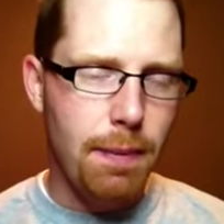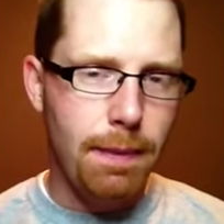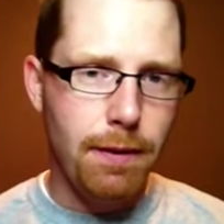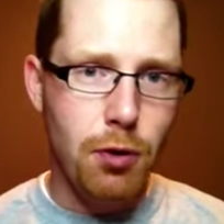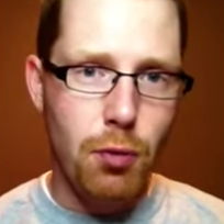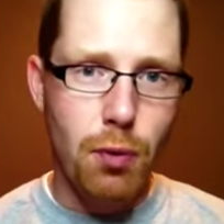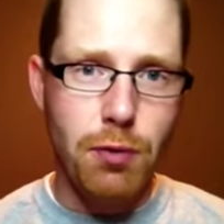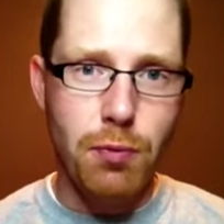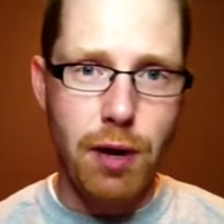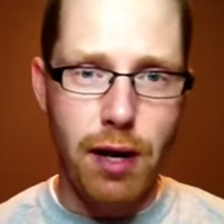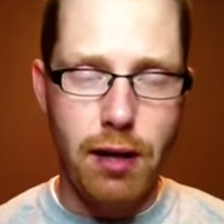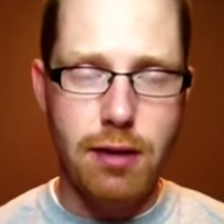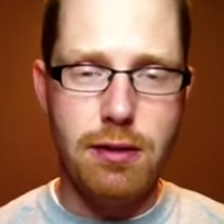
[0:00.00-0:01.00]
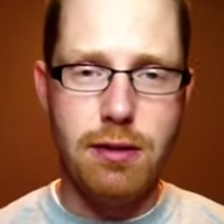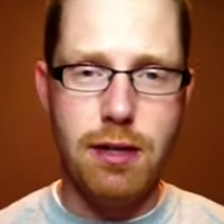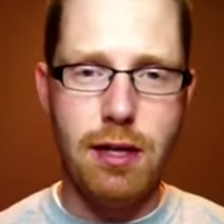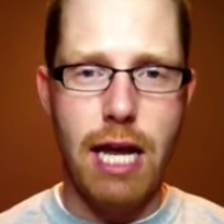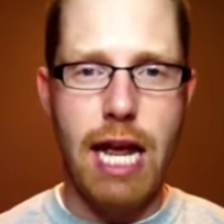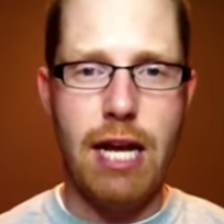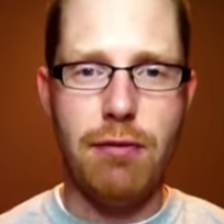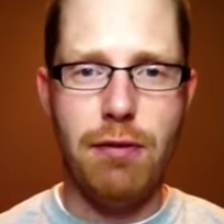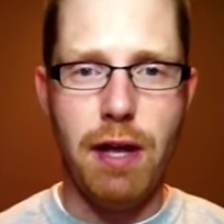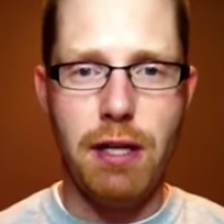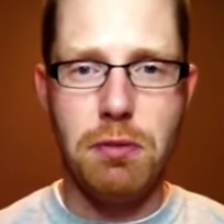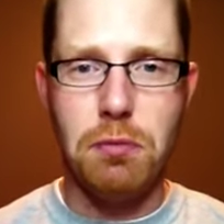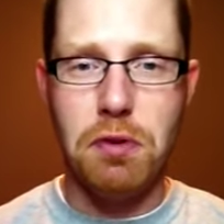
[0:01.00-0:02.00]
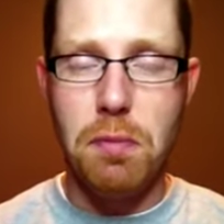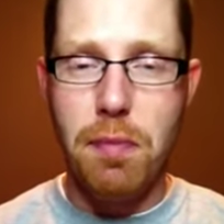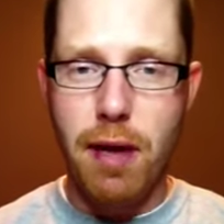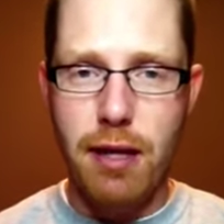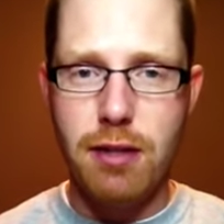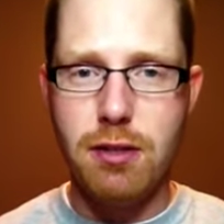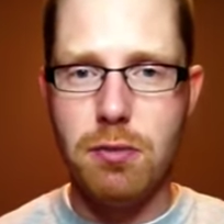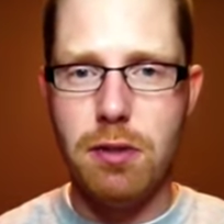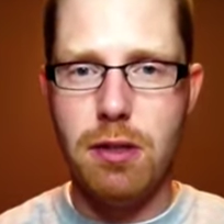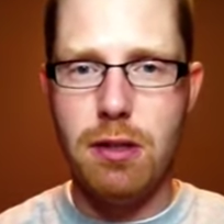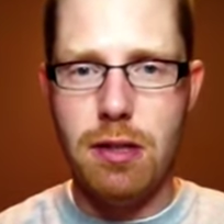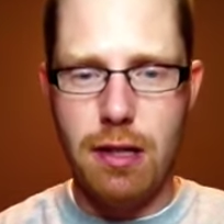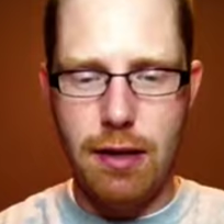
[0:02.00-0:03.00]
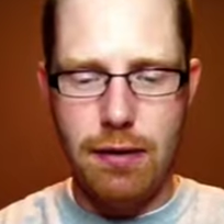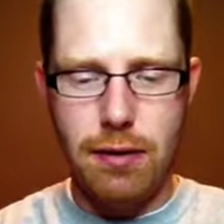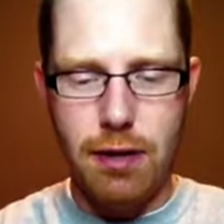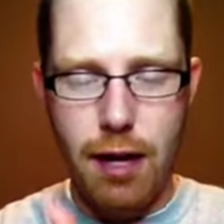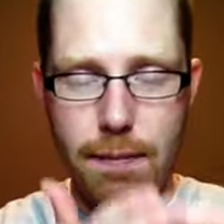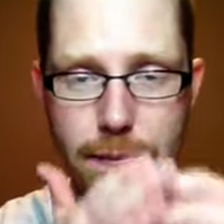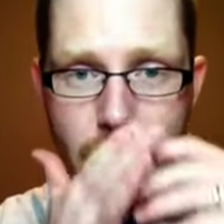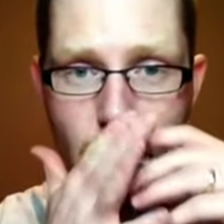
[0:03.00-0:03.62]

You know, one way is to add inflection with the bend. So we did that on the 10th.